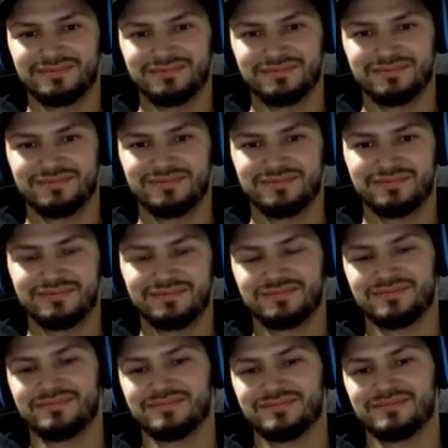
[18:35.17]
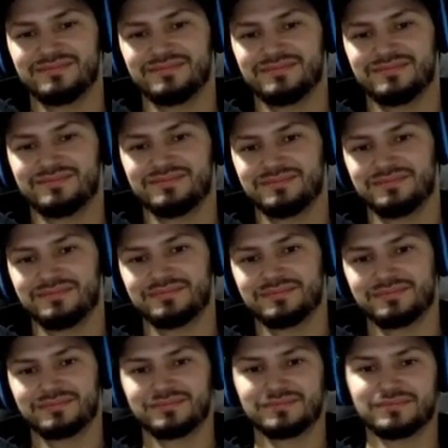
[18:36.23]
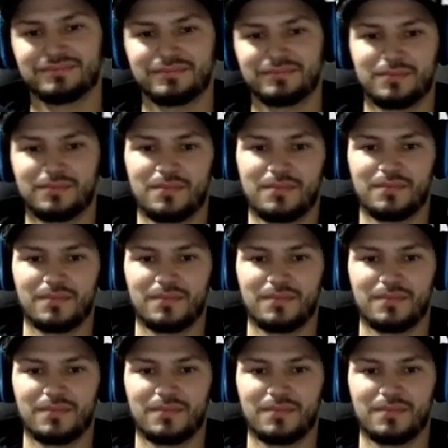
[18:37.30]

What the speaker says: [no speech]